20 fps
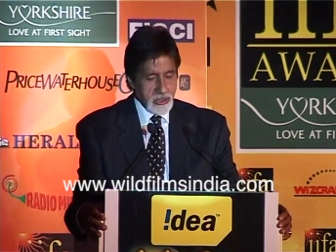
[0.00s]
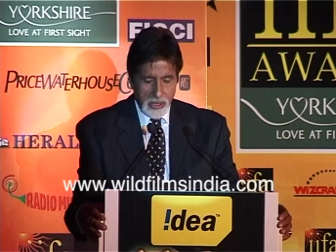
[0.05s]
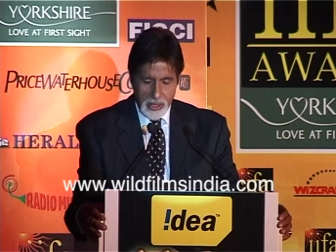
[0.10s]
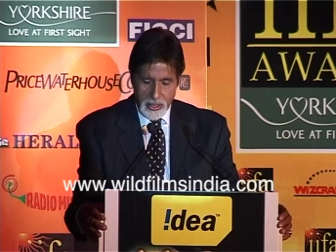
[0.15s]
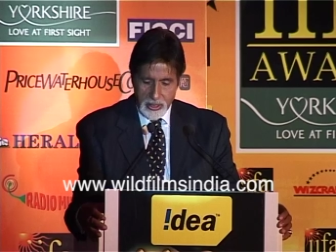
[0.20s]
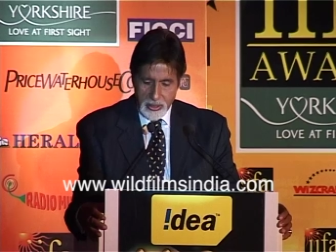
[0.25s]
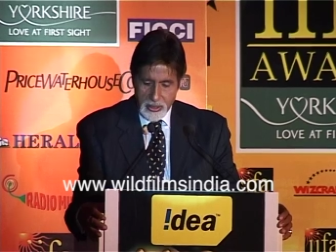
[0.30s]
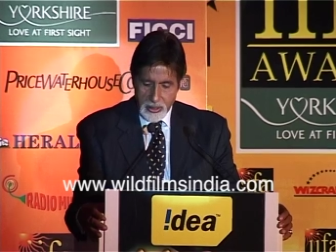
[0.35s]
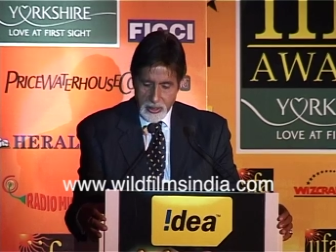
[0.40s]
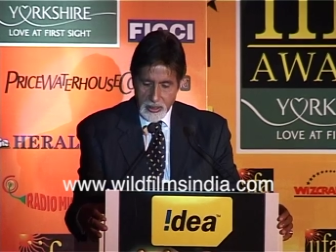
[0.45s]

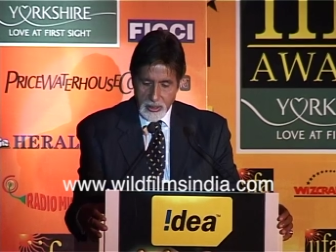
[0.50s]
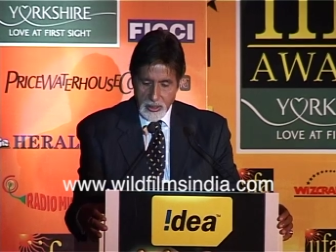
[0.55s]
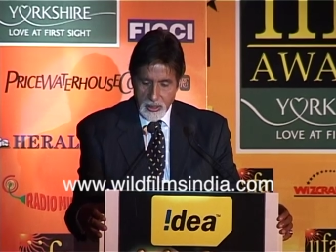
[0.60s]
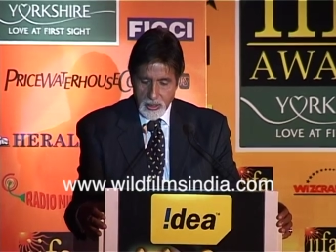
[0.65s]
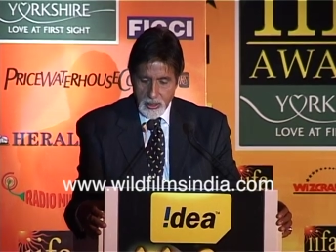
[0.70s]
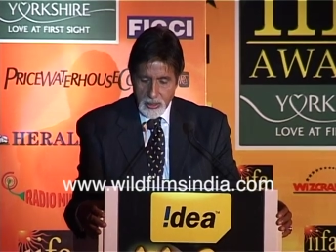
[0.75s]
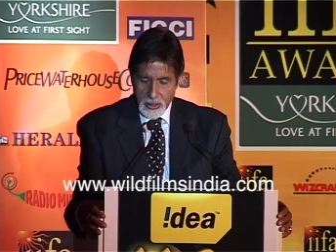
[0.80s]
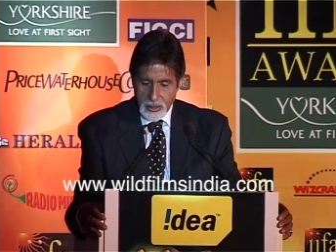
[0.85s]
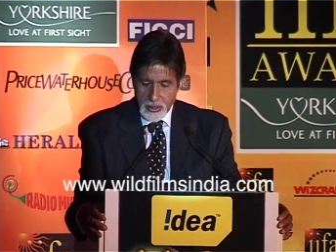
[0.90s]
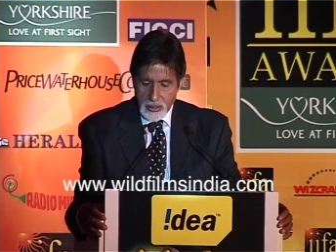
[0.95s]
inside
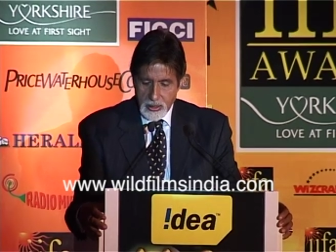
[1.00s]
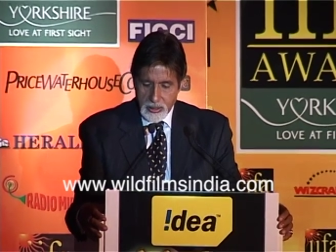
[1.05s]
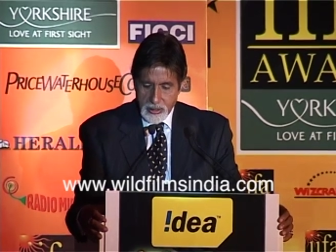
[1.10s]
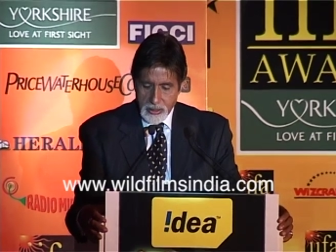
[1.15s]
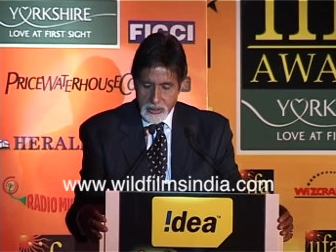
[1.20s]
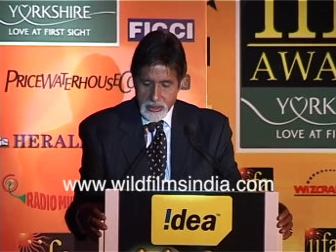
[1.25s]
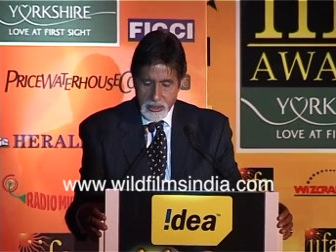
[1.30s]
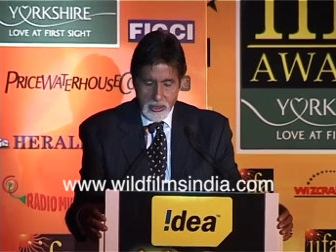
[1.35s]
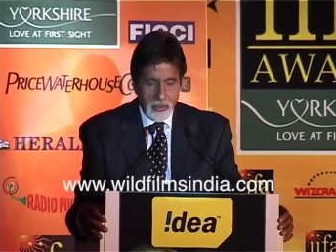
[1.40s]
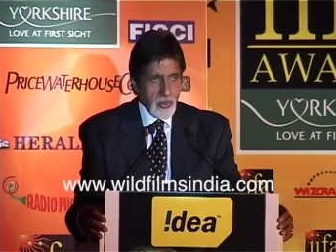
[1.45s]

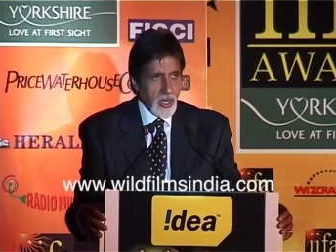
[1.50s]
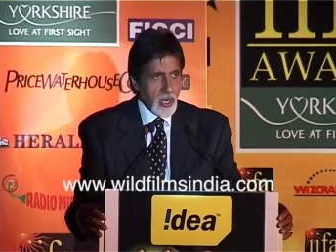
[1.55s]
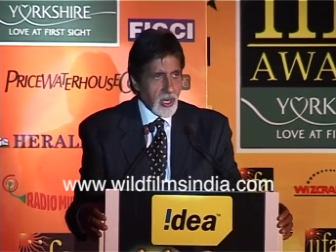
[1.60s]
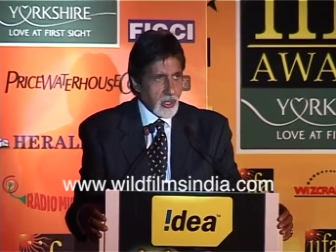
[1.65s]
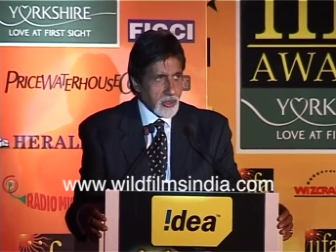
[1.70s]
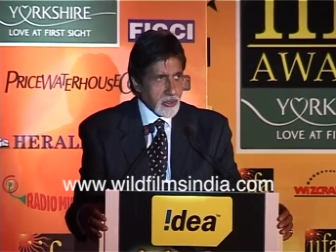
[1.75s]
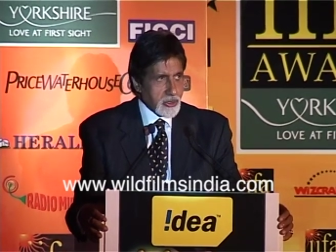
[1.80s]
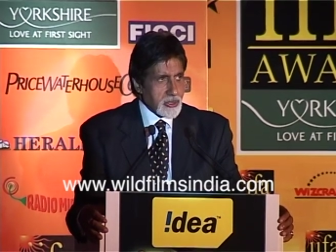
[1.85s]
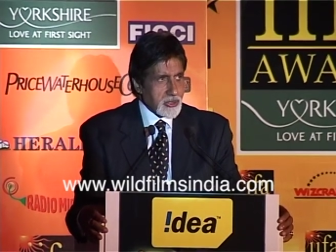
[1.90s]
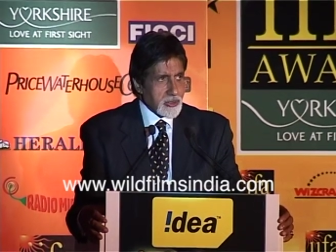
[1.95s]
the cinema
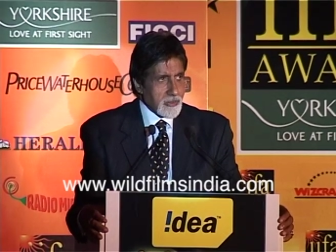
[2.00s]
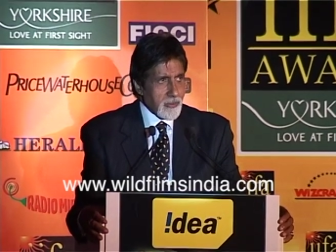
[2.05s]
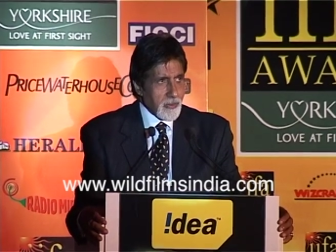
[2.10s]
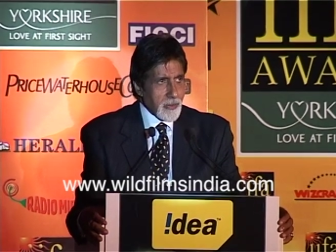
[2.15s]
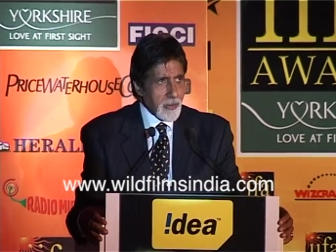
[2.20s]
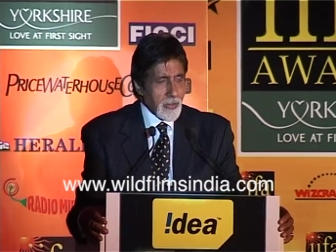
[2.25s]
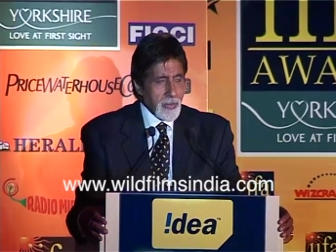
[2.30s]
house.